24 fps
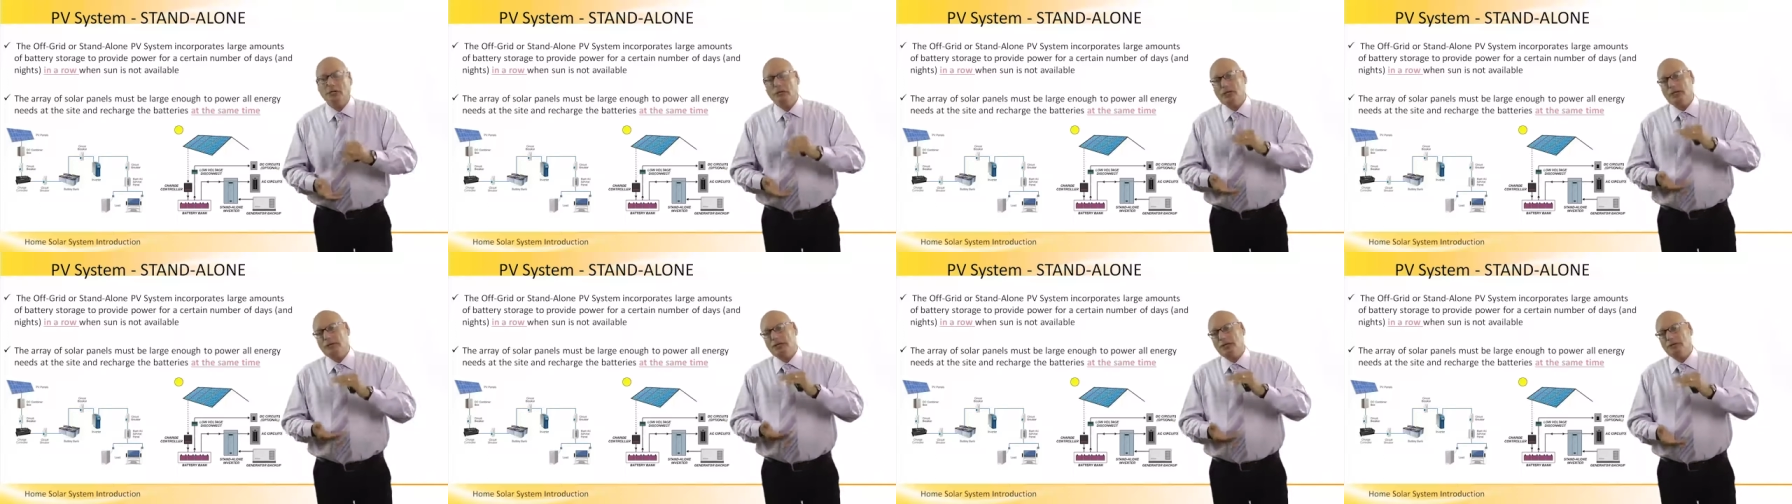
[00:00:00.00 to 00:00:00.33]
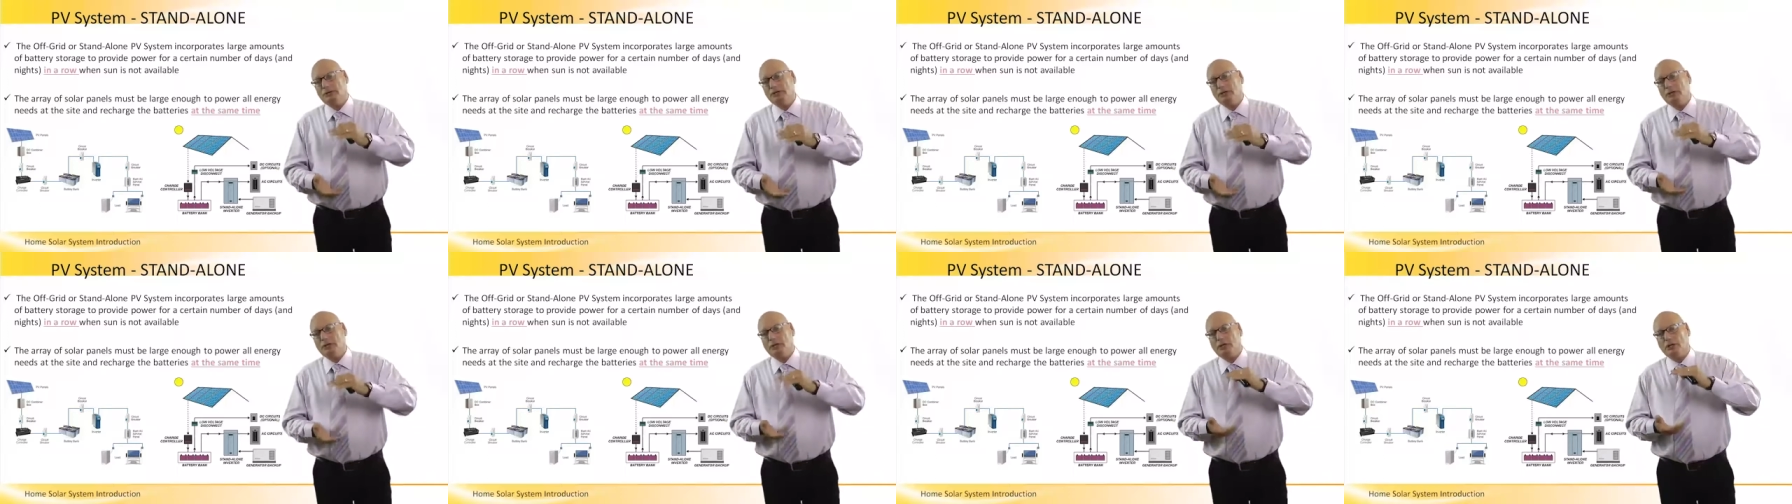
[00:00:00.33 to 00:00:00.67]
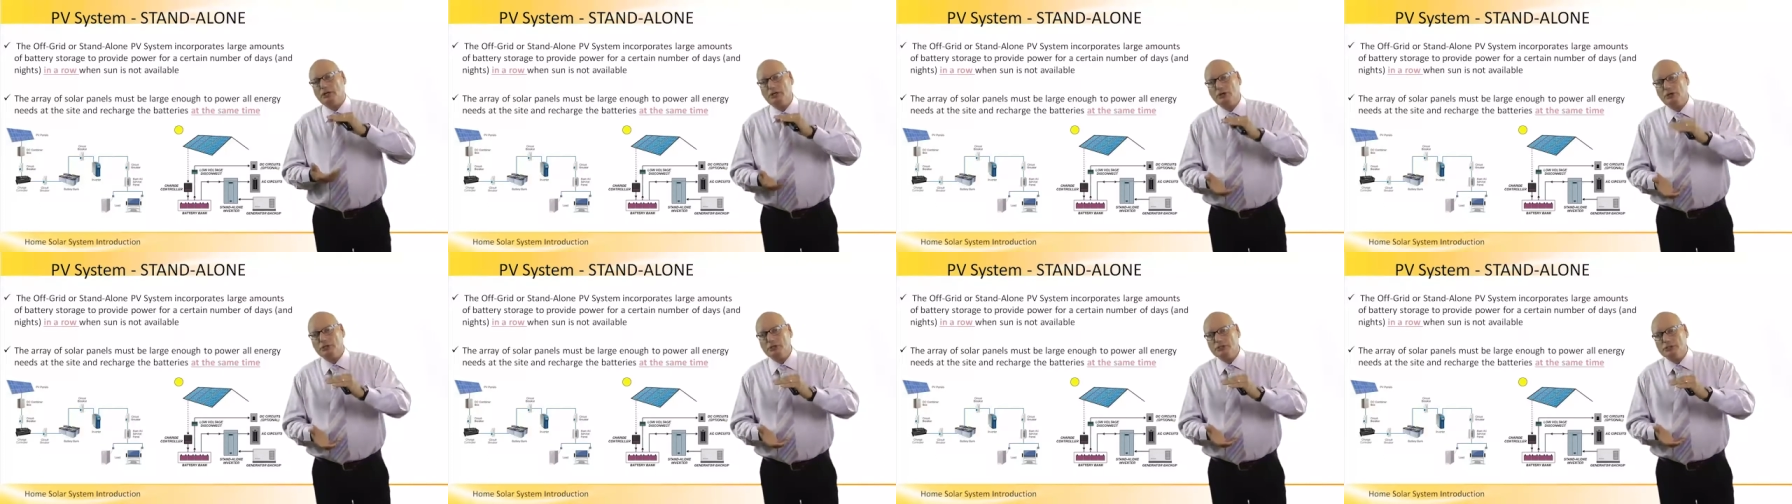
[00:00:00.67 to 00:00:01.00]

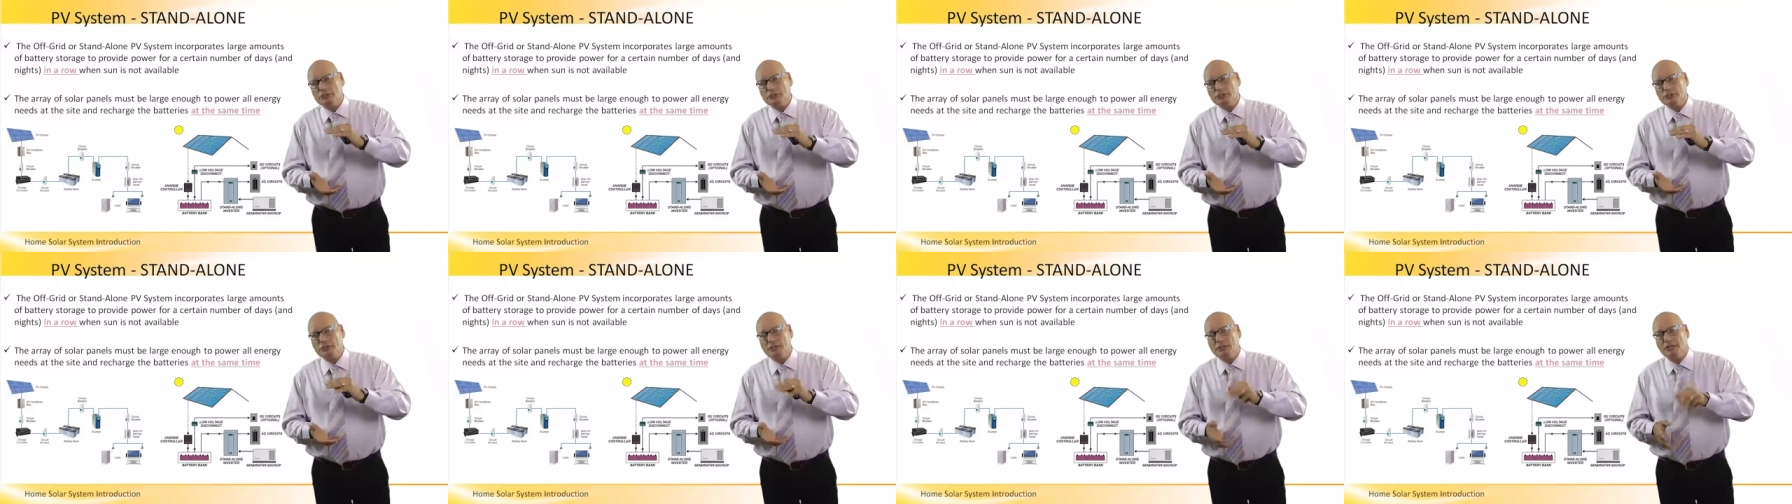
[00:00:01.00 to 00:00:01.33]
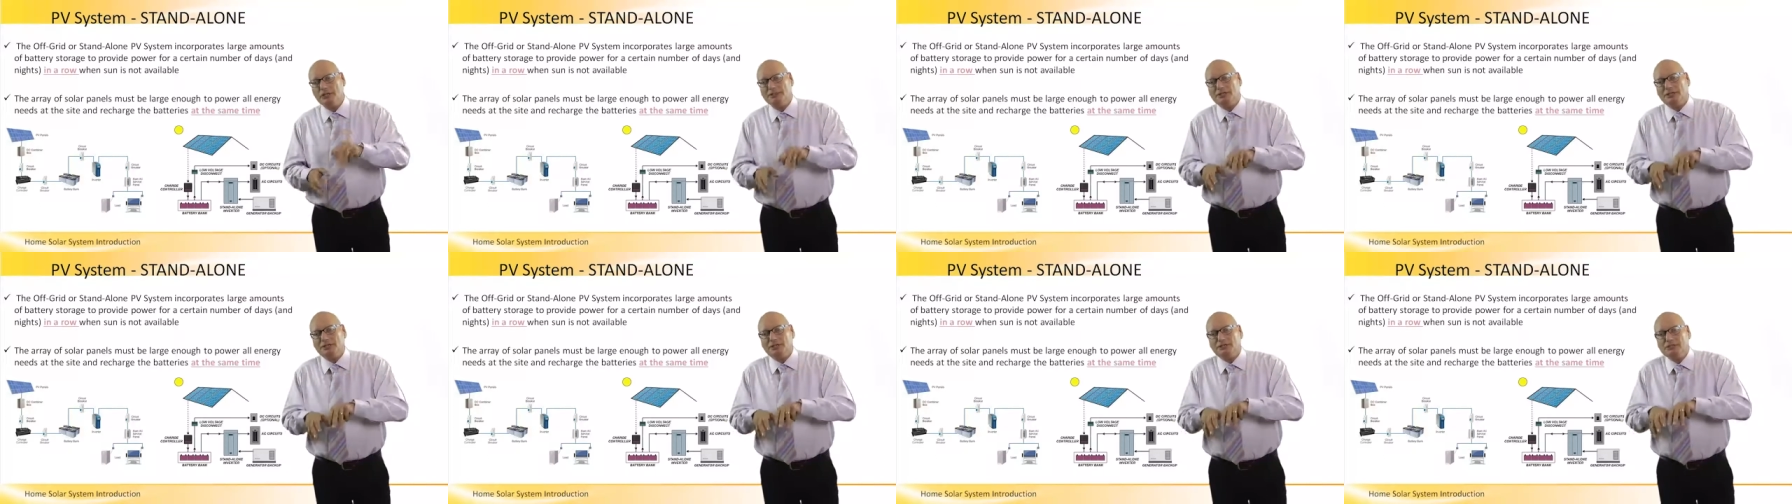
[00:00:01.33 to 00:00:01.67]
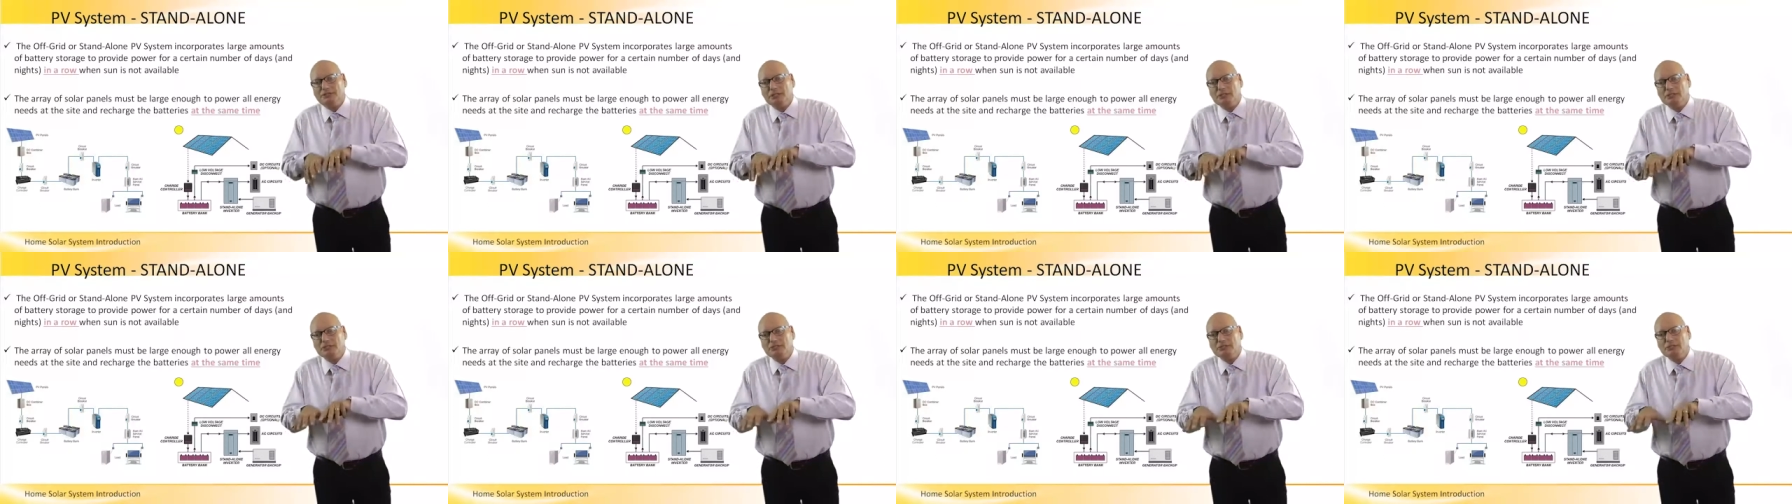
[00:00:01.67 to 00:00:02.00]
electrical console that
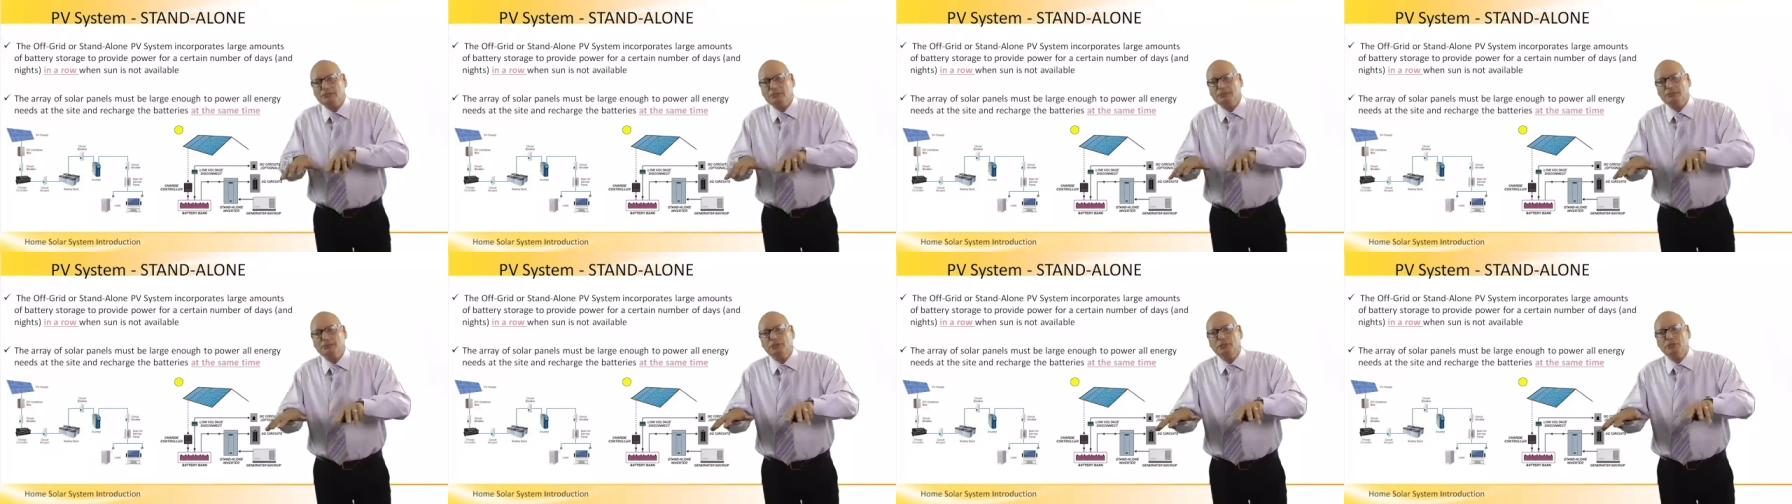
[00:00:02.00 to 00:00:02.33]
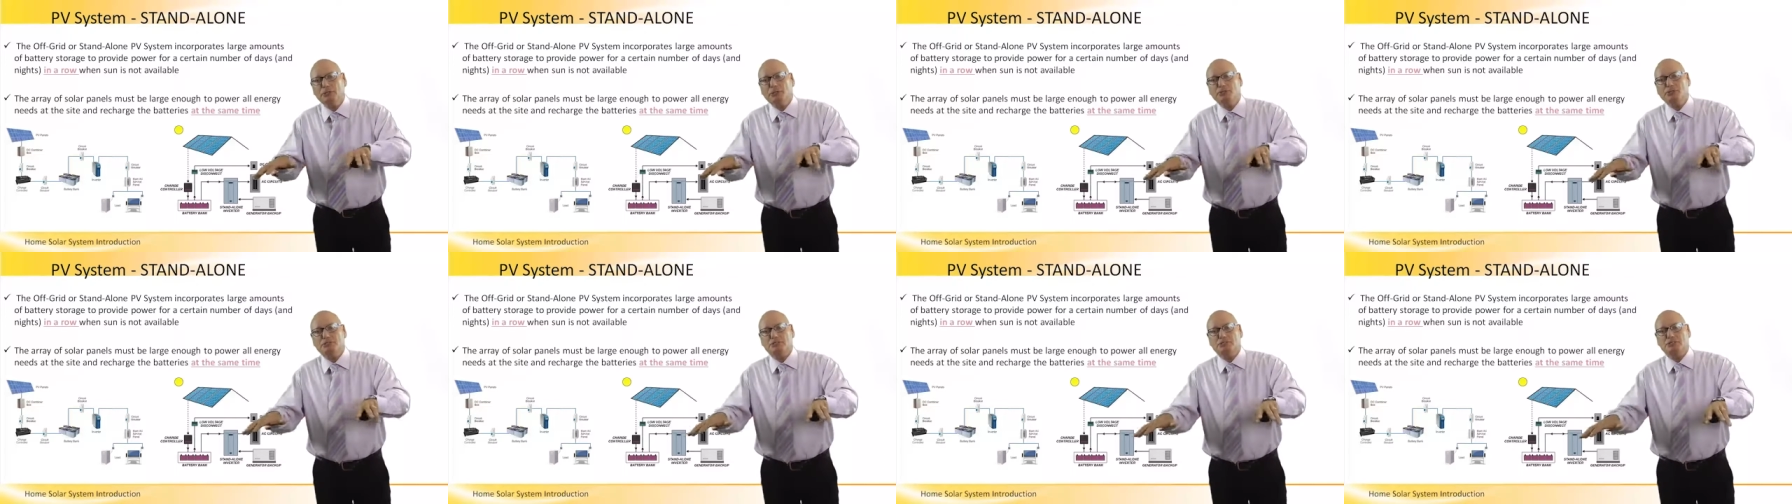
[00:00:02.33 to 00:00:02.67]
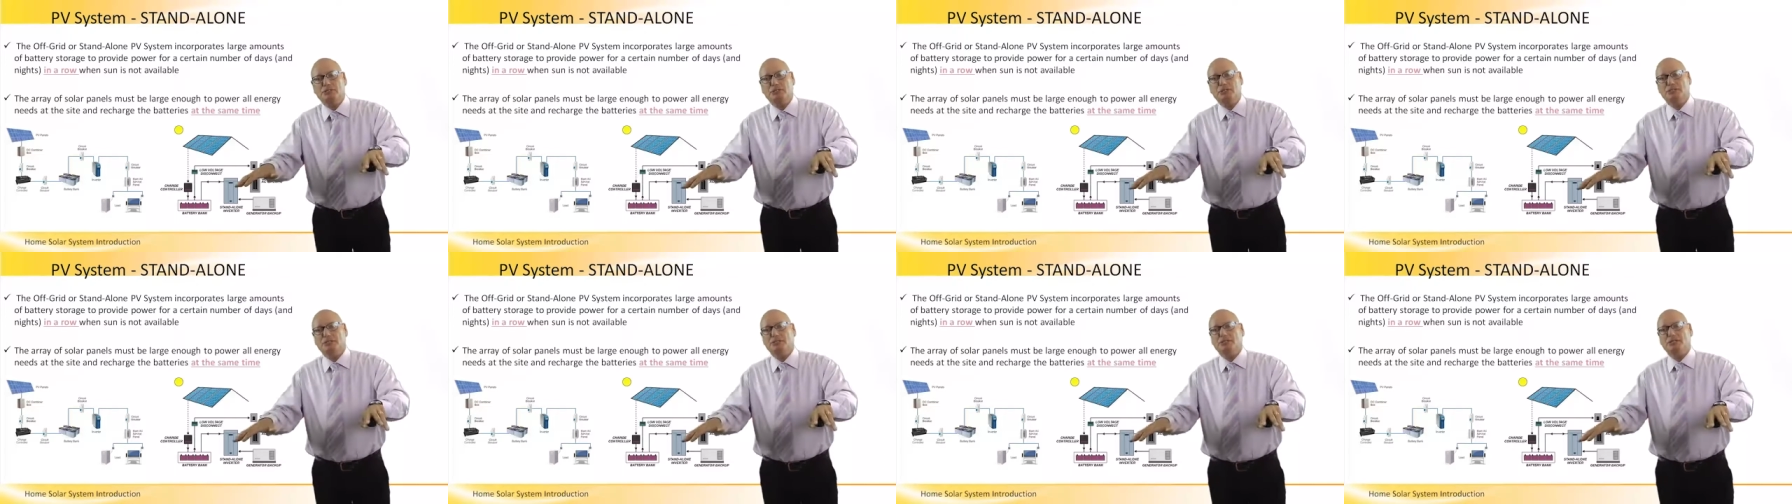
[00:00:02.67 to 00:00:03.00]
distributes
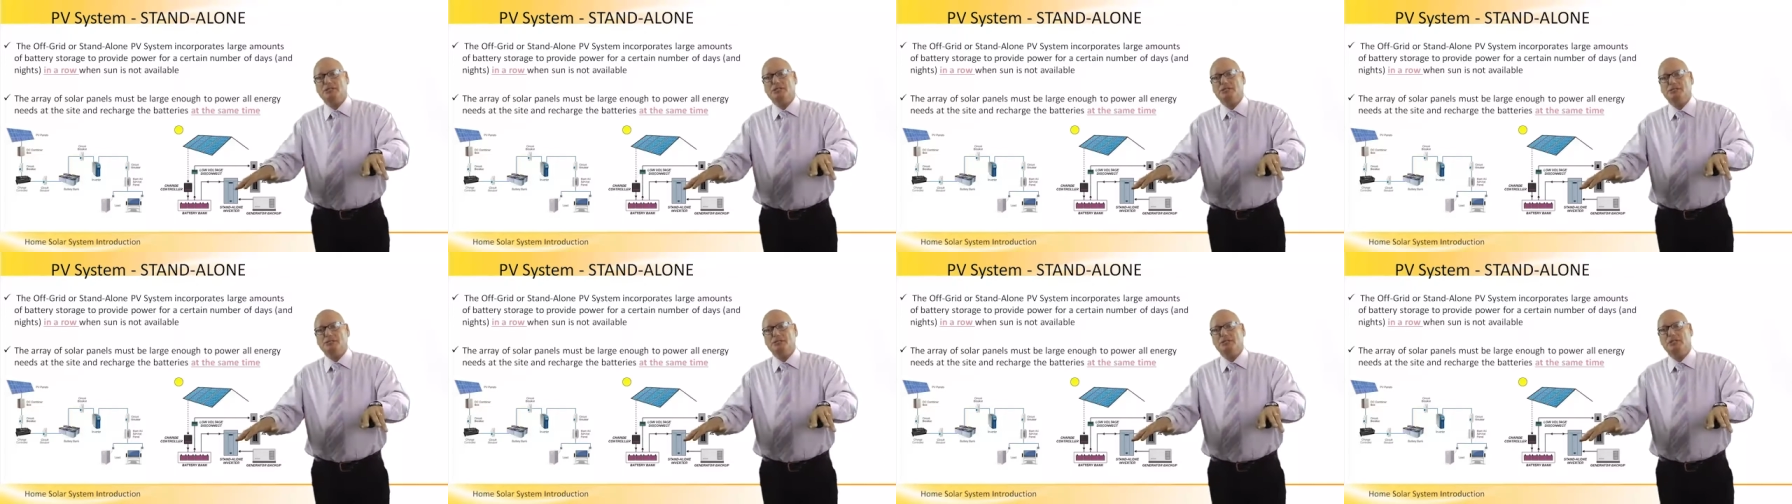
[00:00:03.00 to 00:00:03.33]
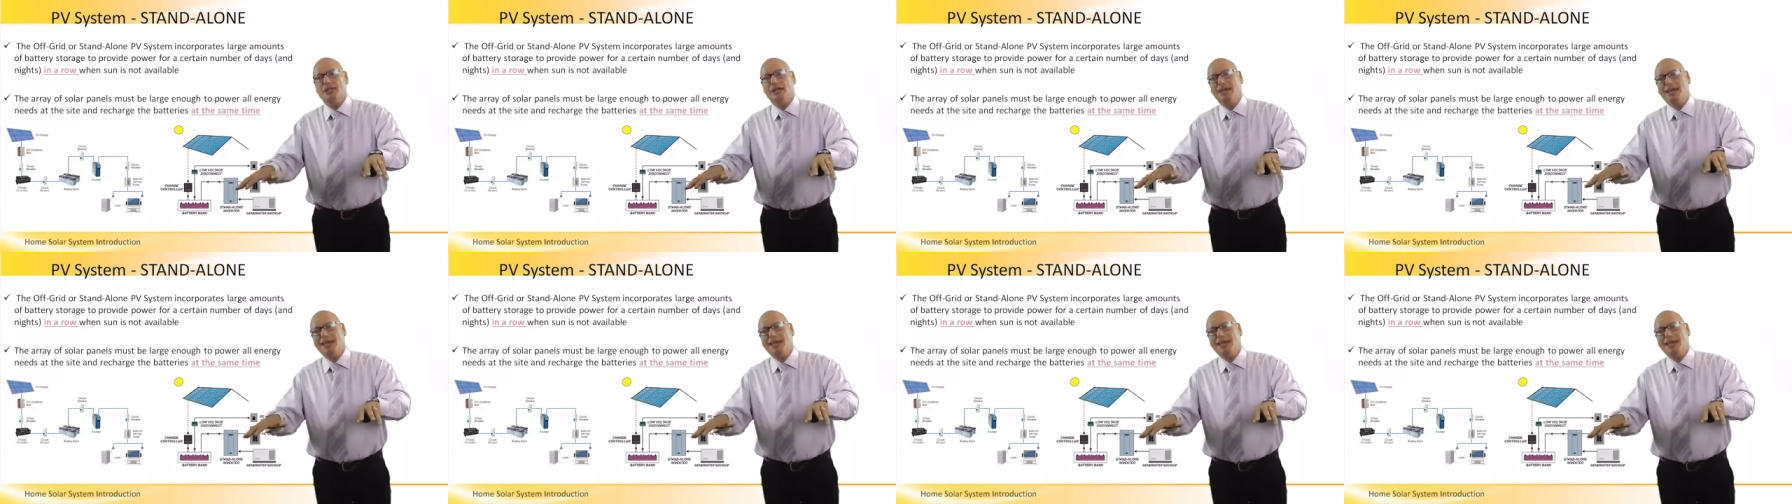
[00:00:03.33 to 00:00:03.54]
these